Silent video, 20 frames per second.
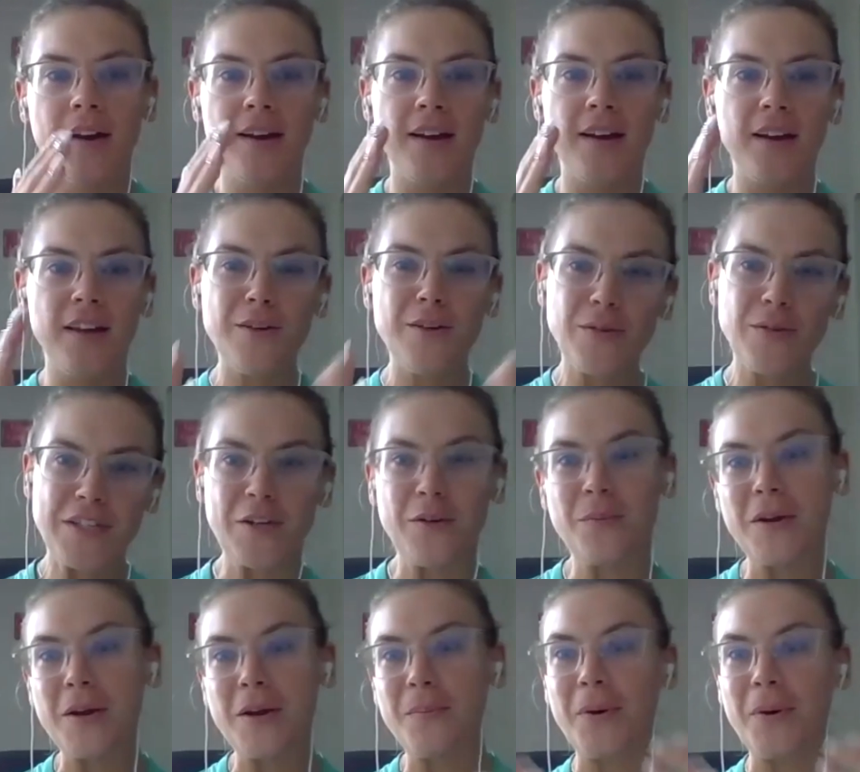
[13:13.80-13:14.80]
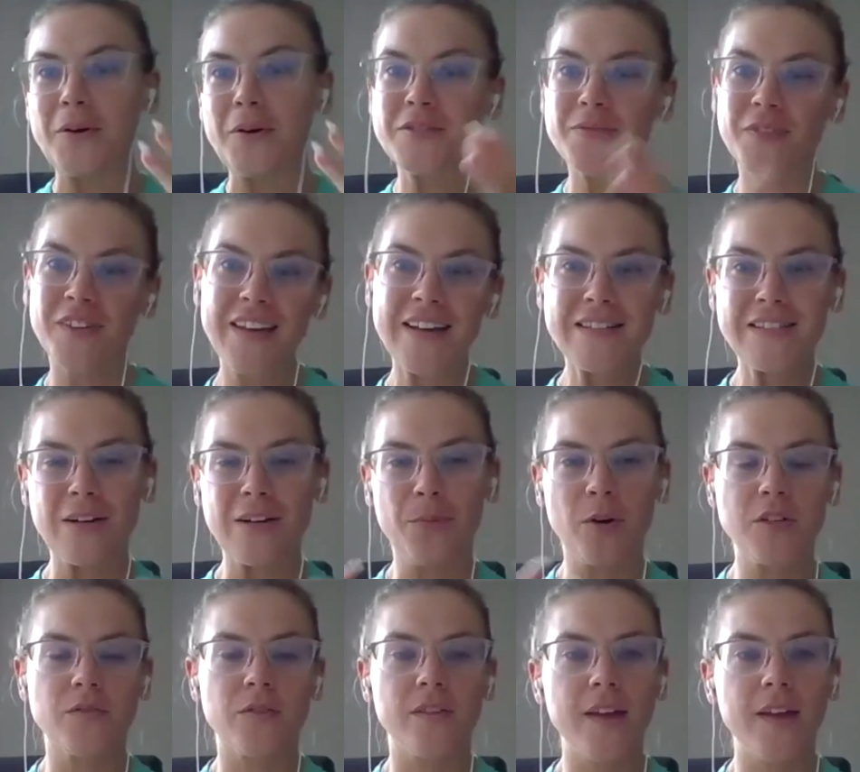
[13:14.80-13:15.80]
YouTube and a post for this and a
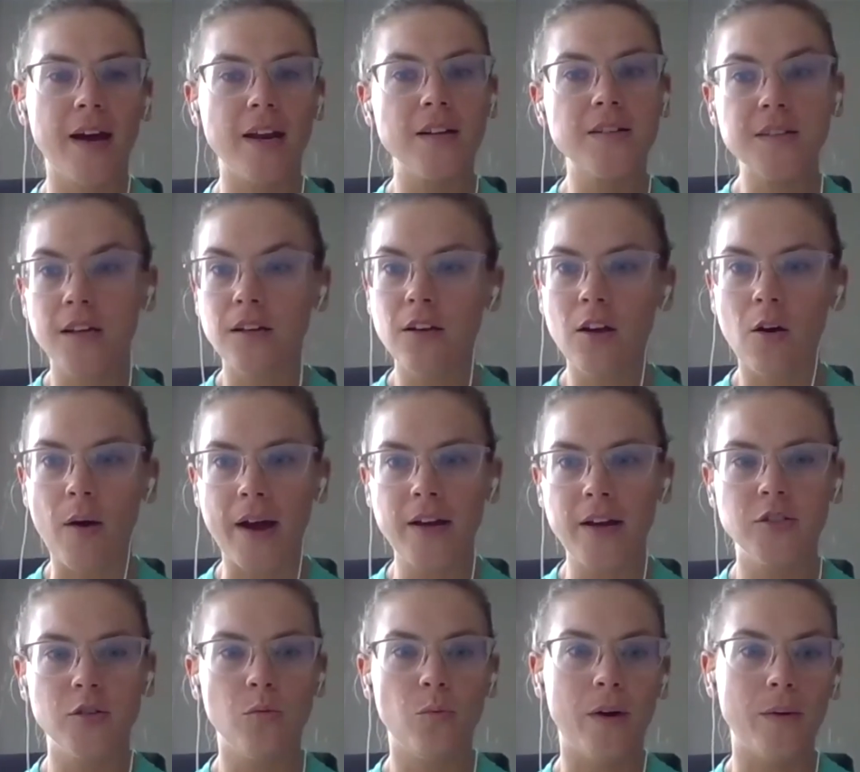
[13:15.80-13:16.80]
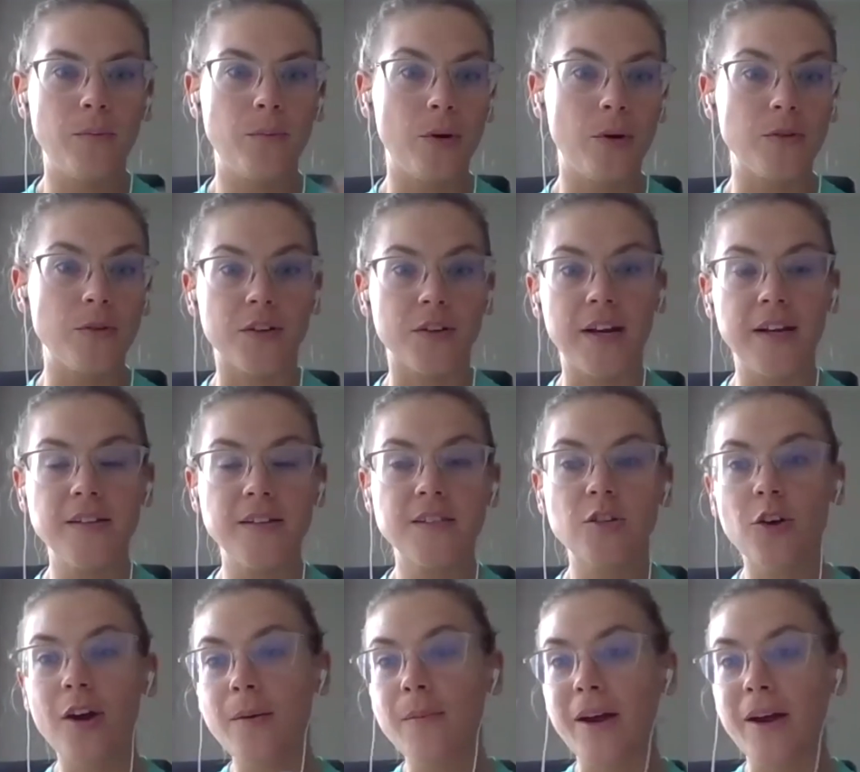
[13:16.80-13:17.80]
post for that. It's like, no, I do one post on
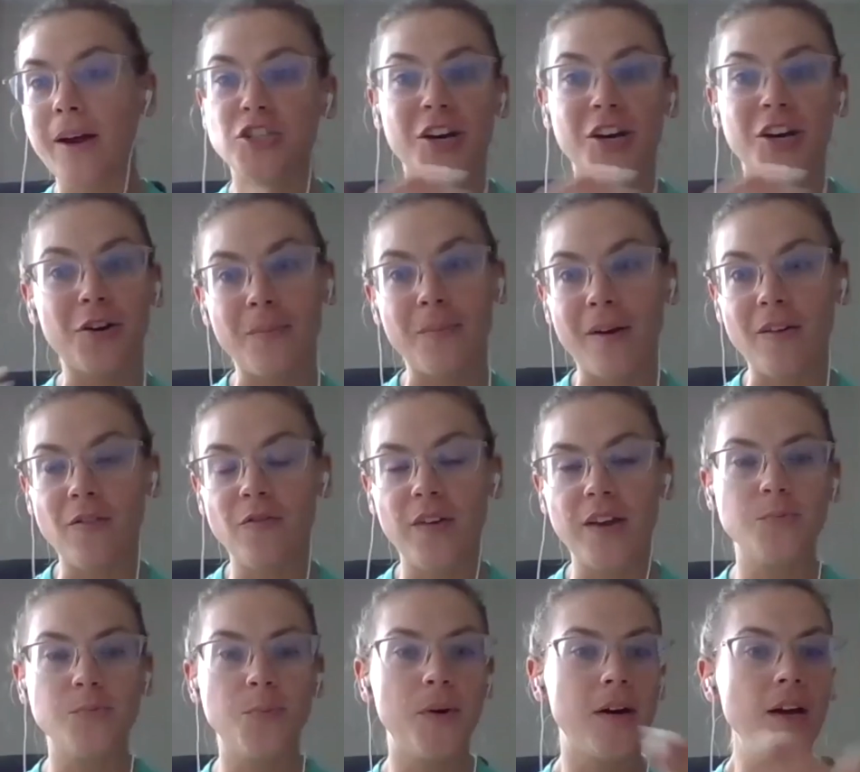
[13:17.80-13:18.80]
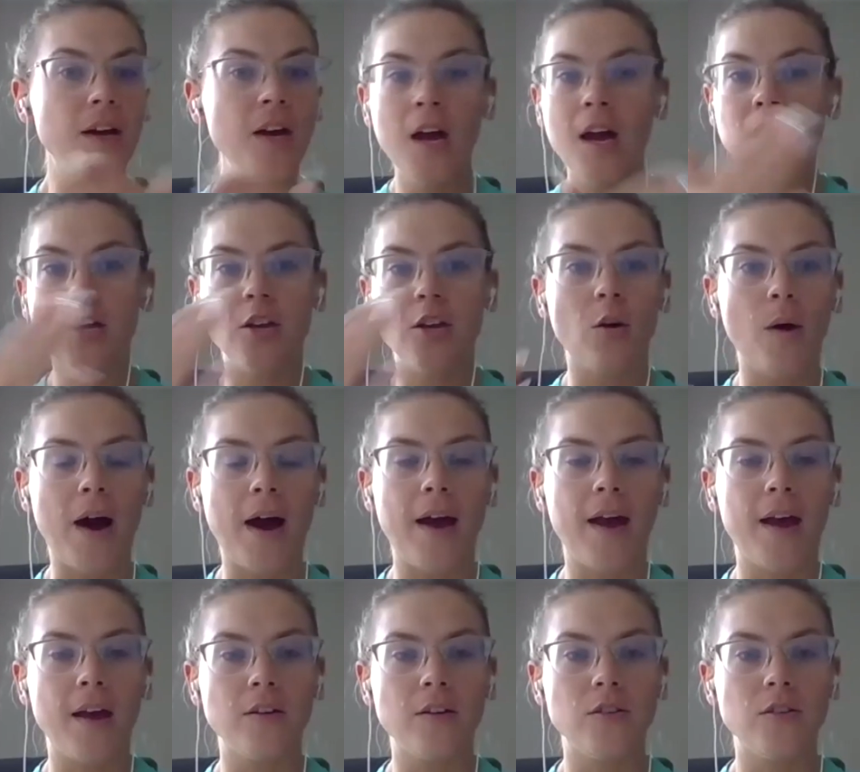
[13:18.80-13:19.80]
Instagram. I share it on my Facebook. You know,
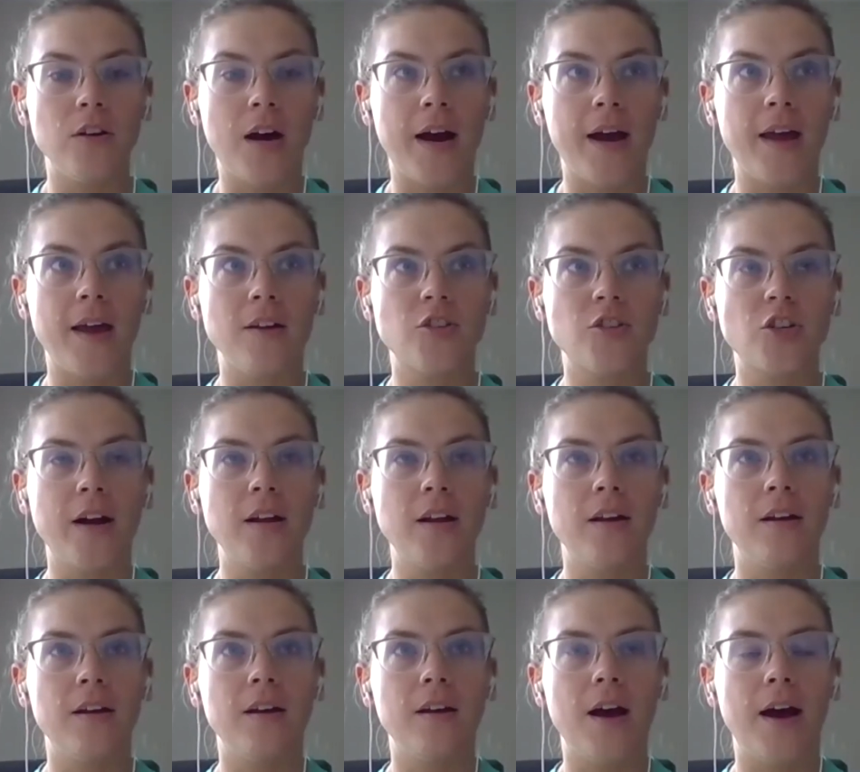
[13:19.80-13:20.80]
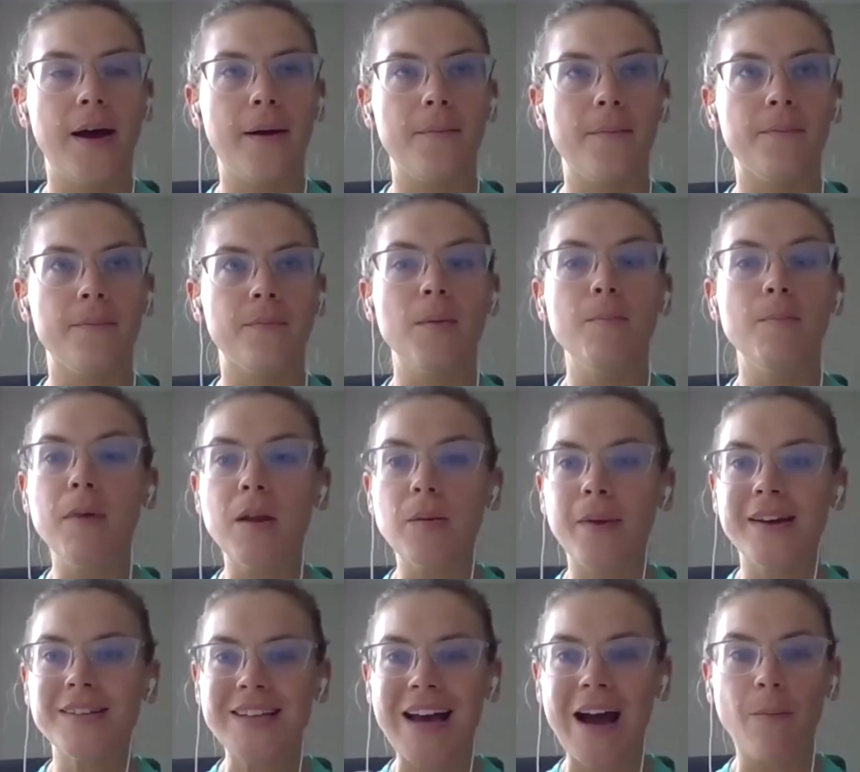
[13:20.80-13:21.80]
I, I try to um,
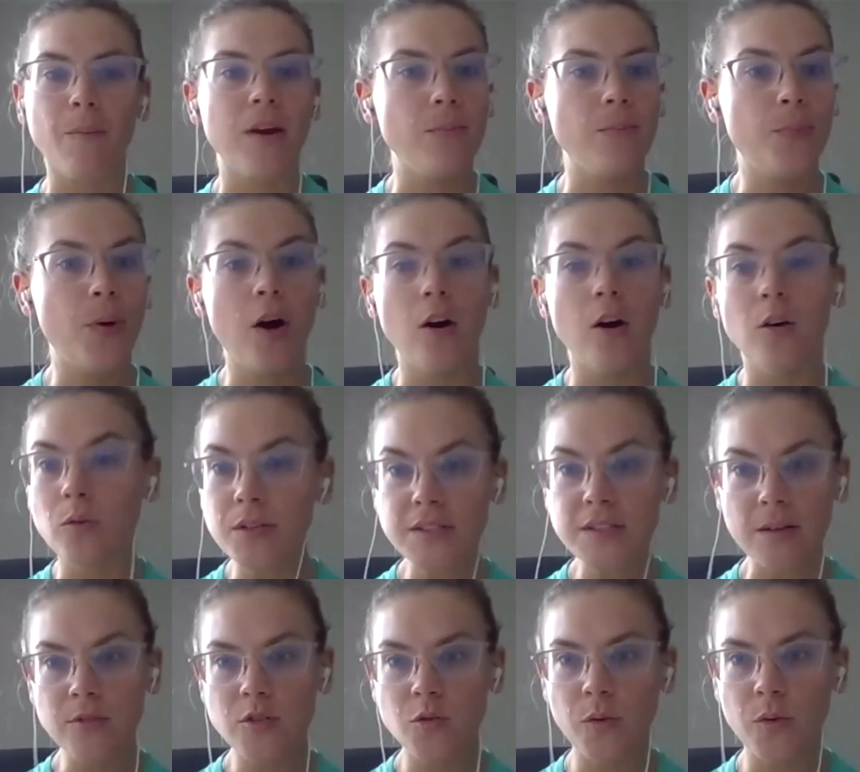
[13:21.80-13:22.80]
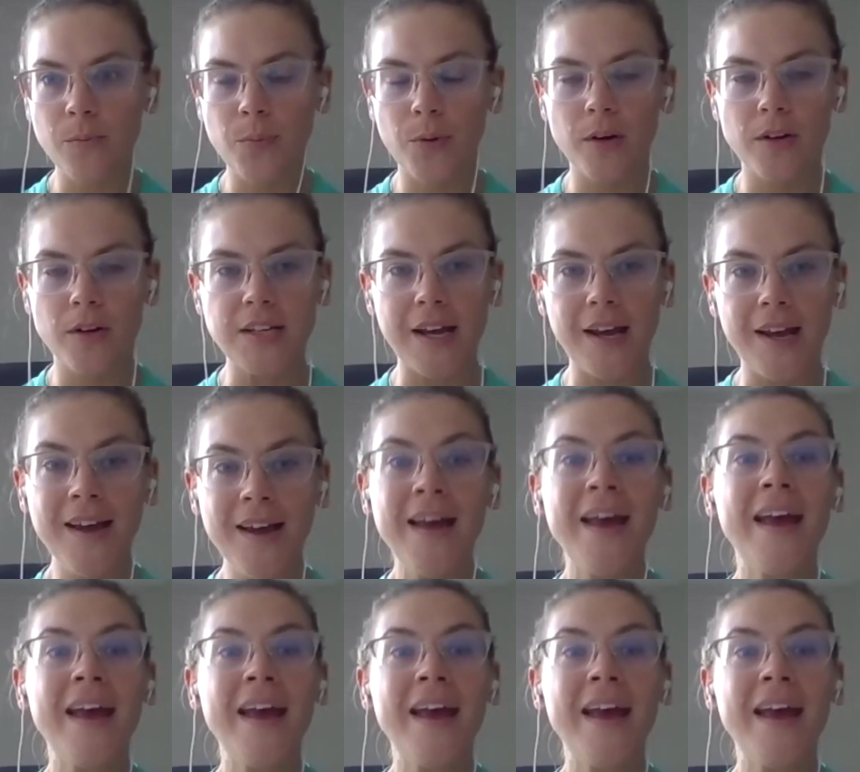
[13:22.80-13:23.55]
minimize how many posts I'm doing per day